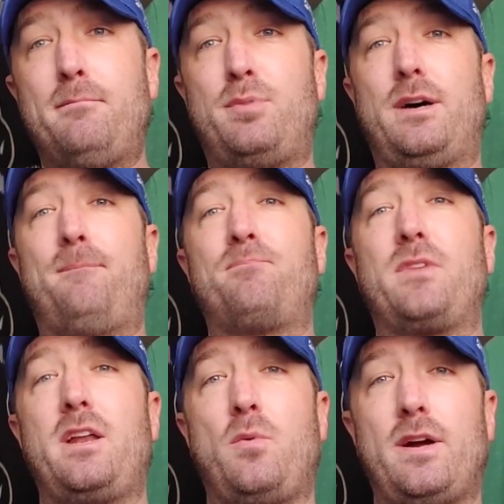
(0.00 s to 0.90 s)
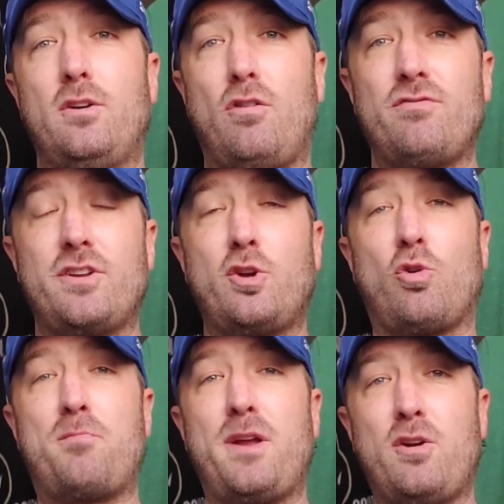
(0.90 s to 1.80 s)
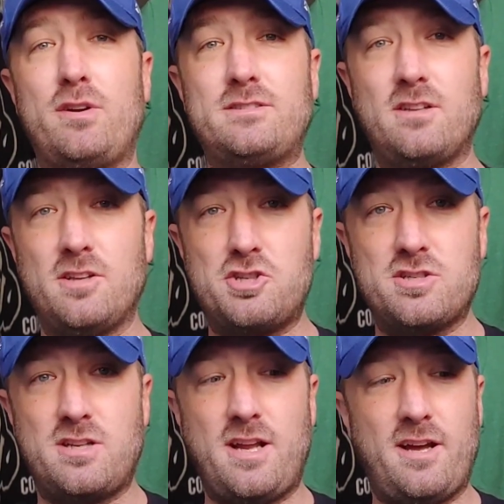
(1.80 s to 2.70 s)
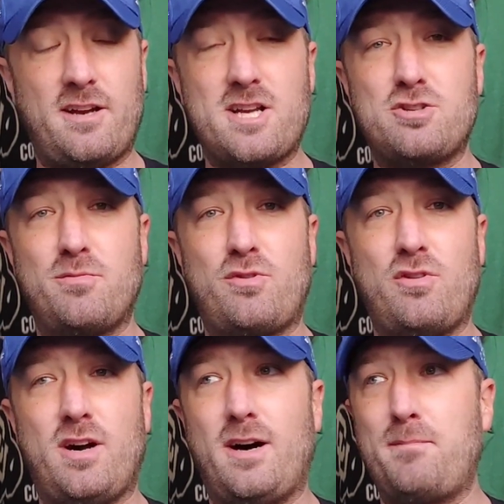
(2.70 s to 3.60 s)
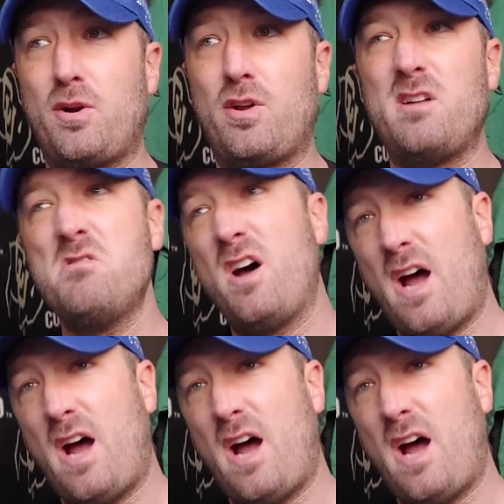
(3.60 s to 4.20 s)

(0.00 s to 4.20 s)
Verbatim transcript: But anyway, hopefully your beer is delicious today on National uh, Beer Day.